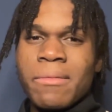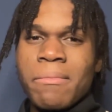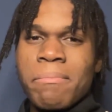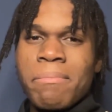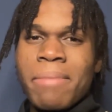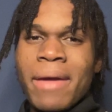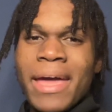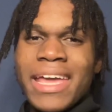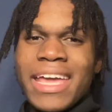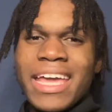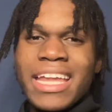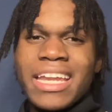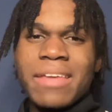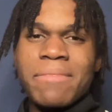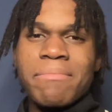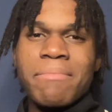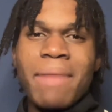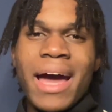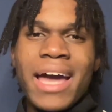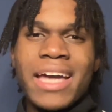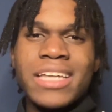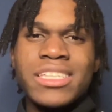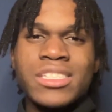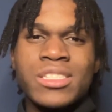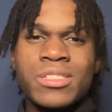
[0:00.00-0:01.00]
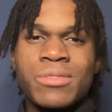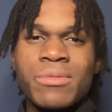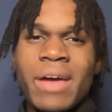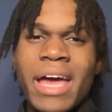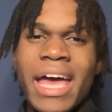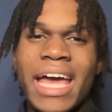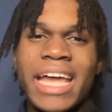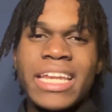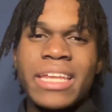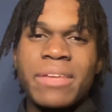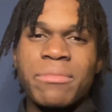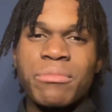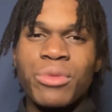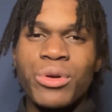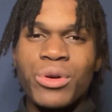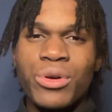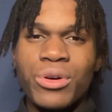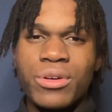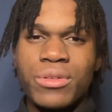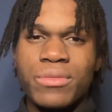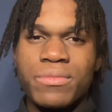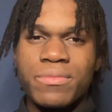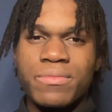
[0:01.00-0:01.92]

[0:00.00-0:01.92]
pay any mind to it anymore.